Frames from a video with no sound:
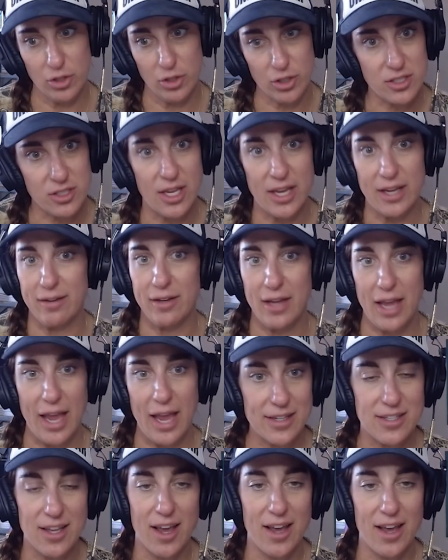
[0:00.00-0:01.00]
Looks like
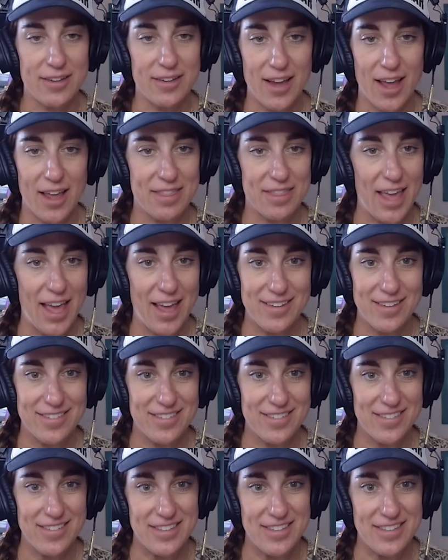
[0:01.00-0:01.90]
Exxon got that